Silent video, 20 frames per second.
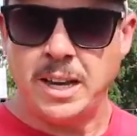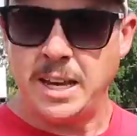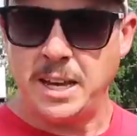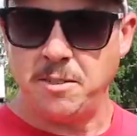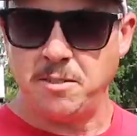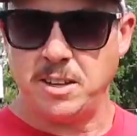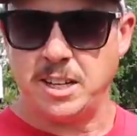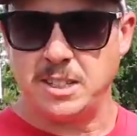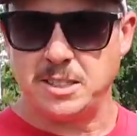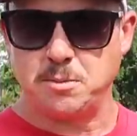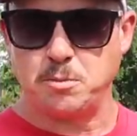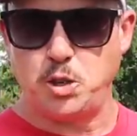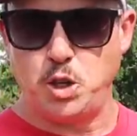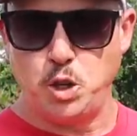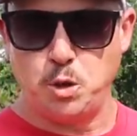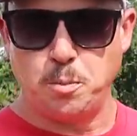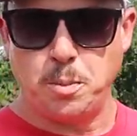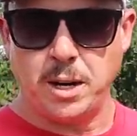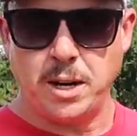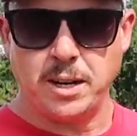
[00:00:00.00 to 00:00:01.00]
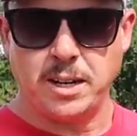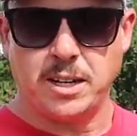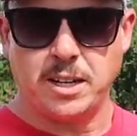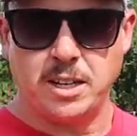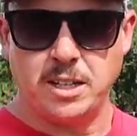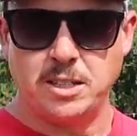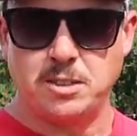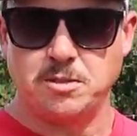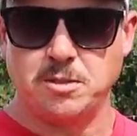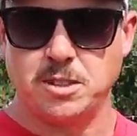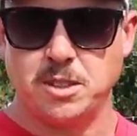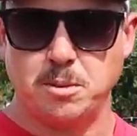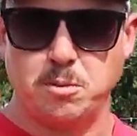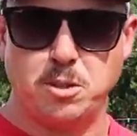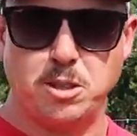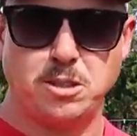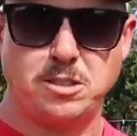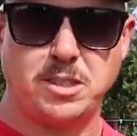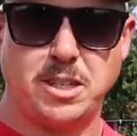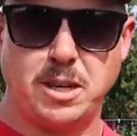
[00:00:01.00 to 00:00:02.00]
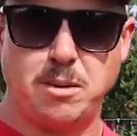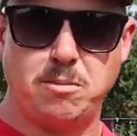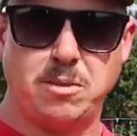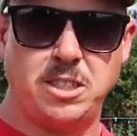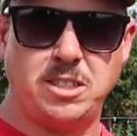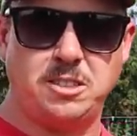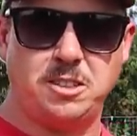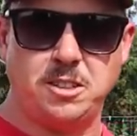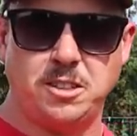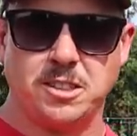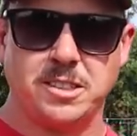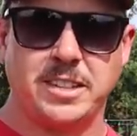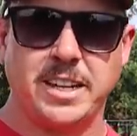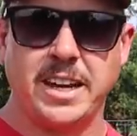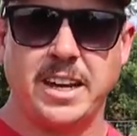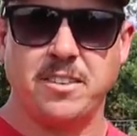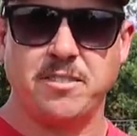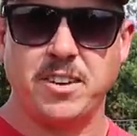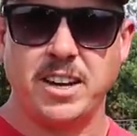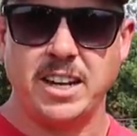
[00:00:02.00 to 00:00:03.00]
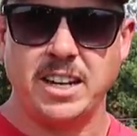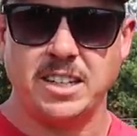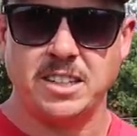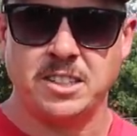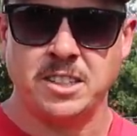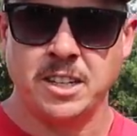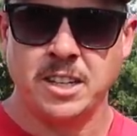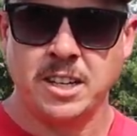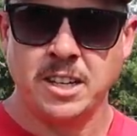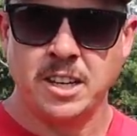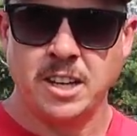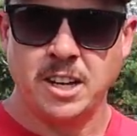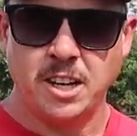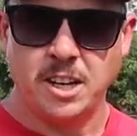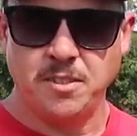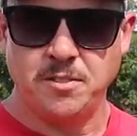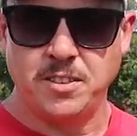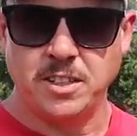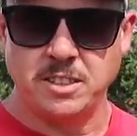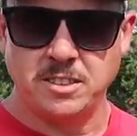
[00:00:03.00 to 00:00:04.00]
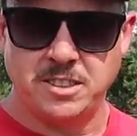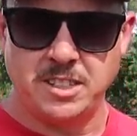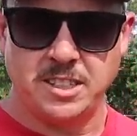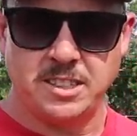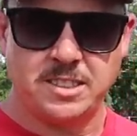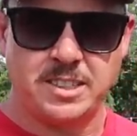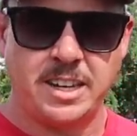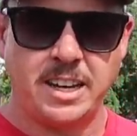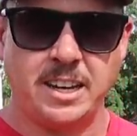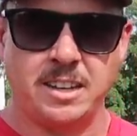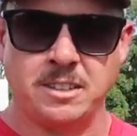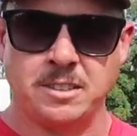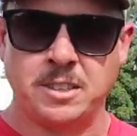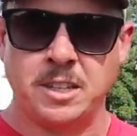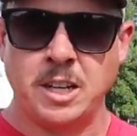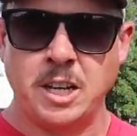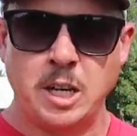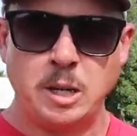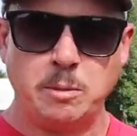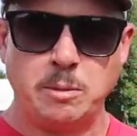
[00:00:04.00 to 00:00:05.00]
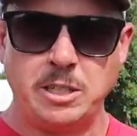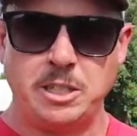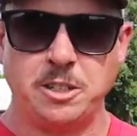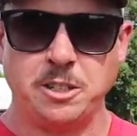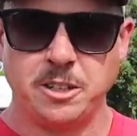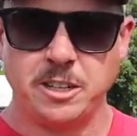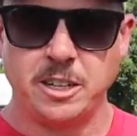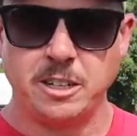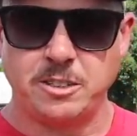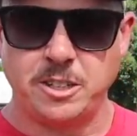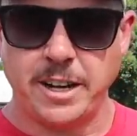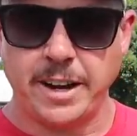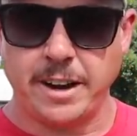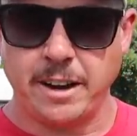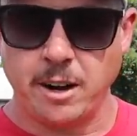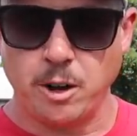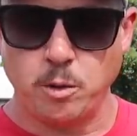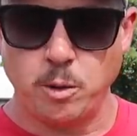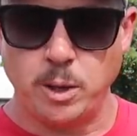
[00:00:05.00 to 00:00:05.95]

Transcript: Even got some coupon codes for some of those companies so you can take advantage of those discounts. Be sure to go check out our